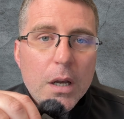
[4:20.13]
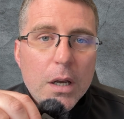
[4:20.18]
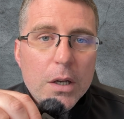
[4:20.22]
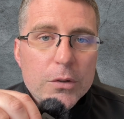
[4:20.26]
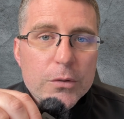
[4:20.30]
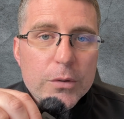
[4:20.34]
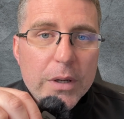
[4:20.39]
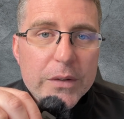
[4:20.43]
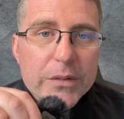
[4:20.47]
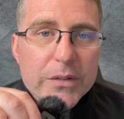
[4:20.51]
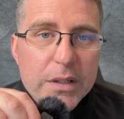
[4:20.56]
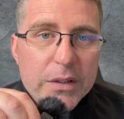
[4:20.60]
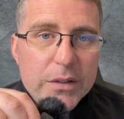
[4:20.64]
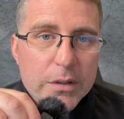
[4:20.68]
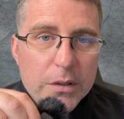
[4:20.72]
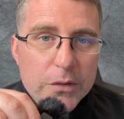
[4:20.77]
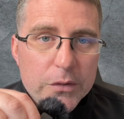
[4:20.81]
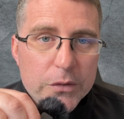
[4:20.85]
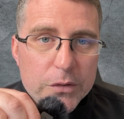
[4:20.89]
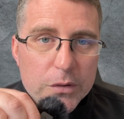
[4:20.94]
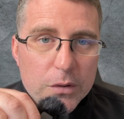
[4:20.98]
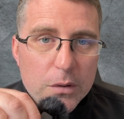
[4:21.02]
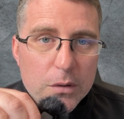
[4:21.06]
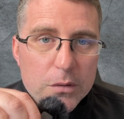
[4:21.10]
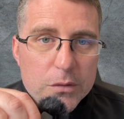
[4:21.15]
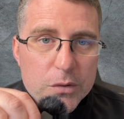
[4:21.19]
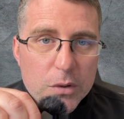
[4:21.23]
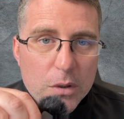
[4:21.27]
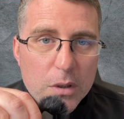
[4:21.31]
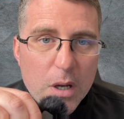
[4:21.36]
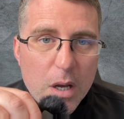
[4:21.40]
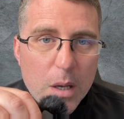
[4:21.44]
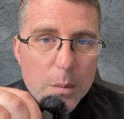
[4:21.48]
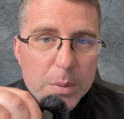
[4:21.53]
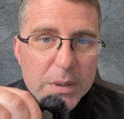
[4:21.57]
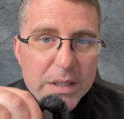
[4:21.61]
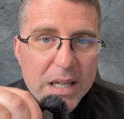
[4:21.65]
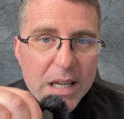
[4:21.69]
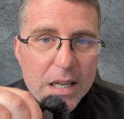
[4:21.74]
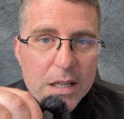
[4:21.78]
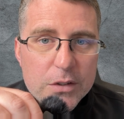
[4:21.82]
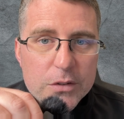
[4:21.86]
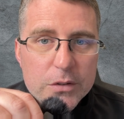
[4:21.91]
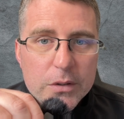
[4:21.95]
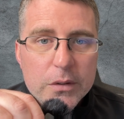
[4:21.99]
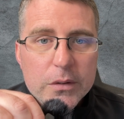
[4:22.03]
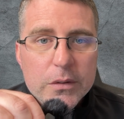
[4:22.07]
address any concerns or
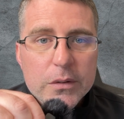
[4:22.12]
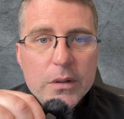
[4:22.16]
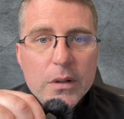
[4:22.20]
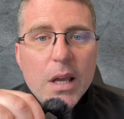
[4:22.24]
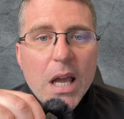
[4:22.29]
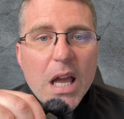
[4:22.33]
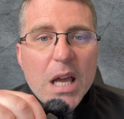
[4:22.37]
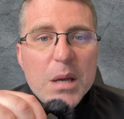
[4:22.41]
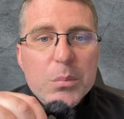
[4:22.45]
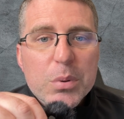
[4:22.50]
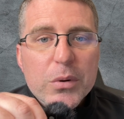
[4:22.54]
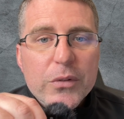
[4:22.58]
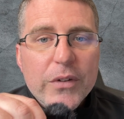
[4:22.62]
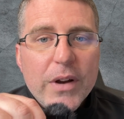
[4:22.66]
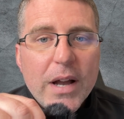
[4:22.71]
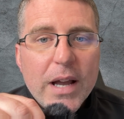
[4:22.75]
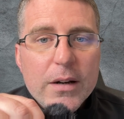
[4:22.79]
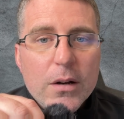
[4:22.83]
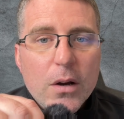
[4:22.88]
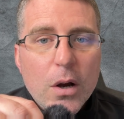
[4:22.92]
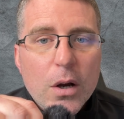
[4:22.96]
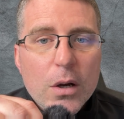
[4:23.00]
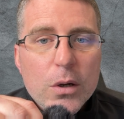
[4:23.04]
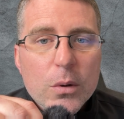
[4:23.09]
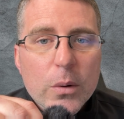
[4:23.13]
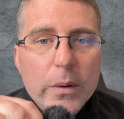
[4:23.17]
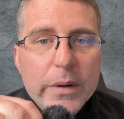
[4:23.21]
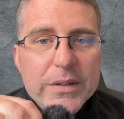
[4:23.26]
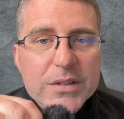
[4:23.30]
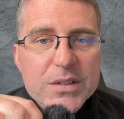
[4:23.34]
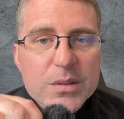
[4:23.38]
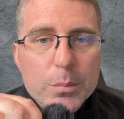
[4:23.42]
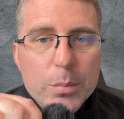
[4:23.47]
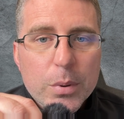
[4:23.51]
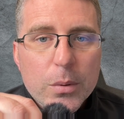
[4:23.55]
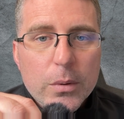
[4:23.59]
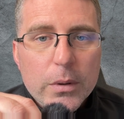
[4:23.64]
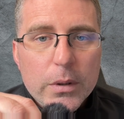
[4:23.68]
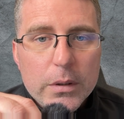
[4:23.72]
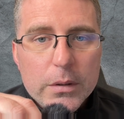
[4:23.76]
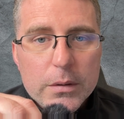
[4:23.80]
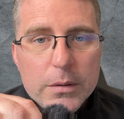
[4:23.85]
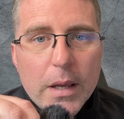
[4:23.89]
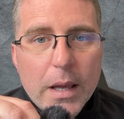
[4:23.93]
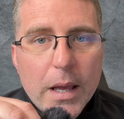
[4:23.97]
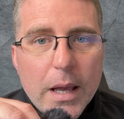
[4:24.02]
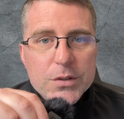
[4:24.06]
complications, and provide ongoing support
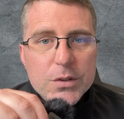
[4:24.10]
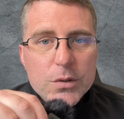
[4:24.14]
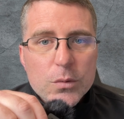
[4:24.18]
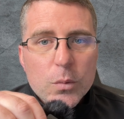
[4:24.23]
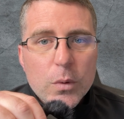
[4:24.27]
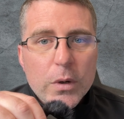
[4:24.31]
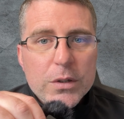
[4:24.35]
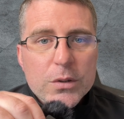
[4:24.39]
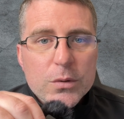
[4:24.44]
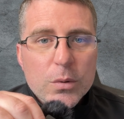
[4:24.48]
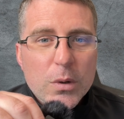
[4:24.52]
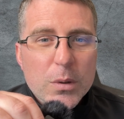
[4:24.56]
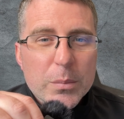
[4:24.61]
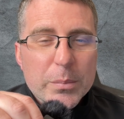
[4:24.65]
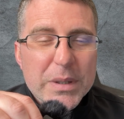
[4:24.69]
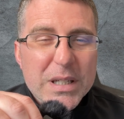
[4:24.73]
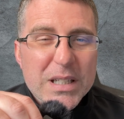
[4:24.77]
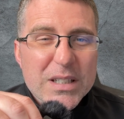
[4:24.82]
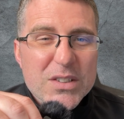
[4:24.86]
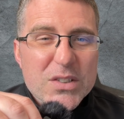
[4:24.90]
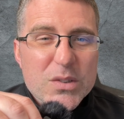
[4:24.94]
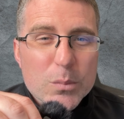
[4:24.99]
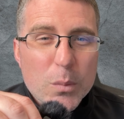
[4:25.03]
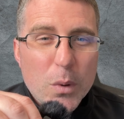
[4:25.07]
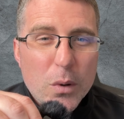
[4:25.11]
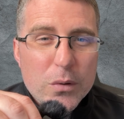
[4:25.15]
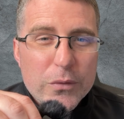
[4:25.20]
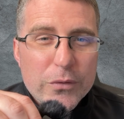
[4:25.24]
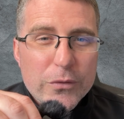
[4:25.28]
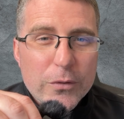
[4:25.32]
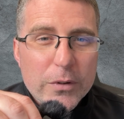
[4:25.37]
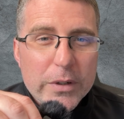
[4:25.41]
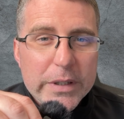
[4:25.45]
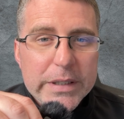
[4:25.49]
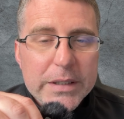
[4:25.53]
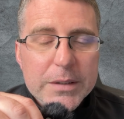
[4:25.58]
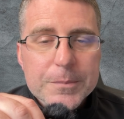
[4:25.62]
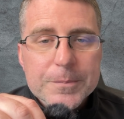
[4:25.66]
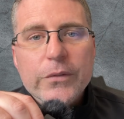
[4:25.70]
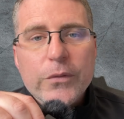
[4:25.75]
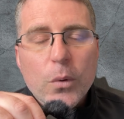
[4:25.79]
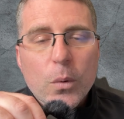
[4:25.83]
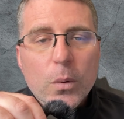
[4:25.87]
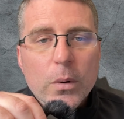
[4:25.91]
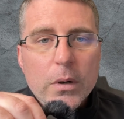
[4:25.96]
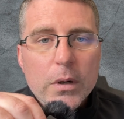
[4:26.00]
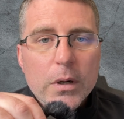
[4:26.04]
as you work toward being smoke-free.
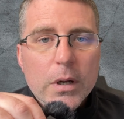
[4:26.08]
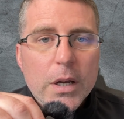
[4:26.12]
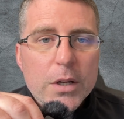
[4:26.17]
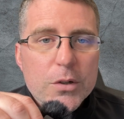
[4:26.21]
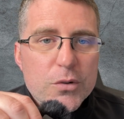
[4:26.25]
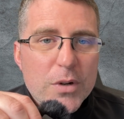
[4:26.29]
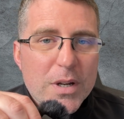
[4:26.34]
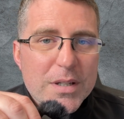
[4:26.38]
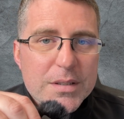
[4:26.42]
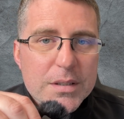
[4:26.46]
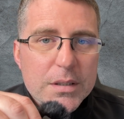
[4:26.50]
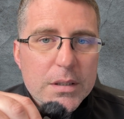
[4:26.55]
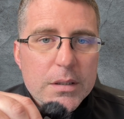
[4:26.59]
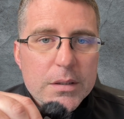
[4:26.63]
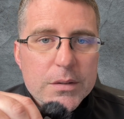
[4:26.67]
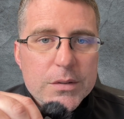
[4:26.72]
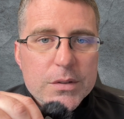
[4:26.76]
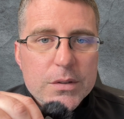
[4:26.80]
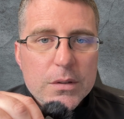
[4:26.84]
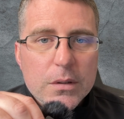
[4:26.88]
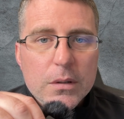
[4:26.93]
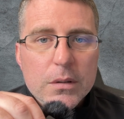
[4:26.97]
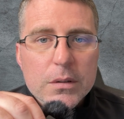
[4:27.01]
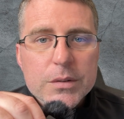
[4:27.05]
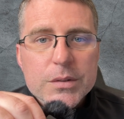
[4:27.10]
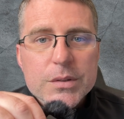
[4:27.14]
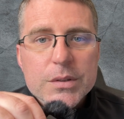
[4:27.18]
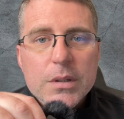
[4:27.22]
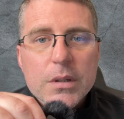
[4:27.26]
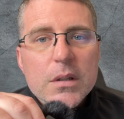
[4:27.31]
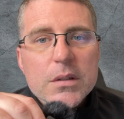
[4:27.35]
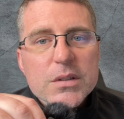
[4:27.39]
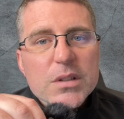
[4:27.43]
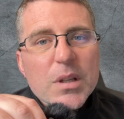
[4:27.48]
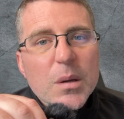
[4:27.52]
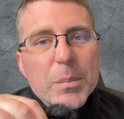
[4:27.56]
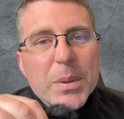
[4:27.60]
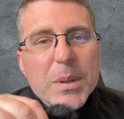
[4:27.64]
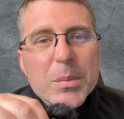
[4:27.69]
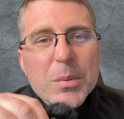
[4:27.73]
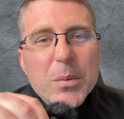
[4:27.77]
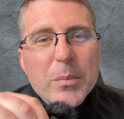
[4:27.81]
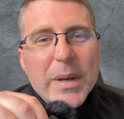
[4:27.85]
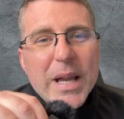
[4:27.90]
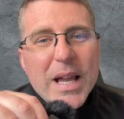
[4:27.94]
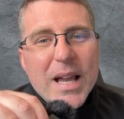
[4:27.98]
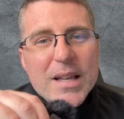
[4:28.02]
4, addressing concerns. Some people
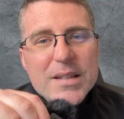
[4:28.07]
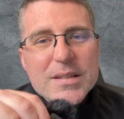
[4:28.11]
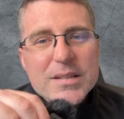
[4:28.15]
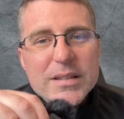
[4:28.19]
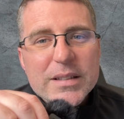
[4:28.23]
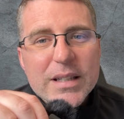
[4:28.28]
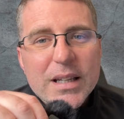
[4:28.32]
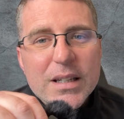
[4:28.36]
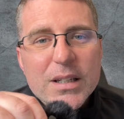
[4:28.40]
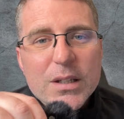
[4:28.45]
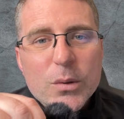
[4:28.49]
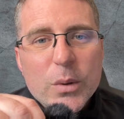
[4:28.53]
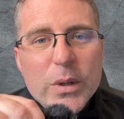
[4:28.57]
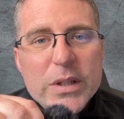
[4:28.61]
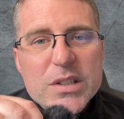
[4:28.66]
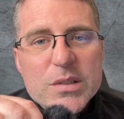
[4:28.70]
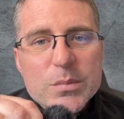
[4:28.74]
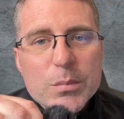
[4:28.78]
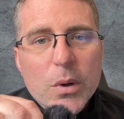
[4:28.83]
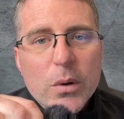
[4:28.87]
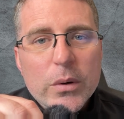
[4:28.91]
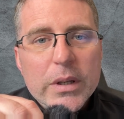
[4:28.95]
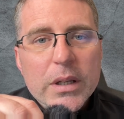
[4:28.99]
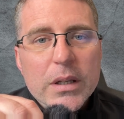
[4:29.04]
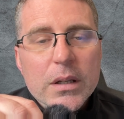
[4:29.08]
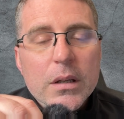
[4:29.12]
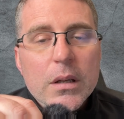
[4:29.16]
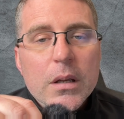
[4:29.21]
may hesitate to quit smoking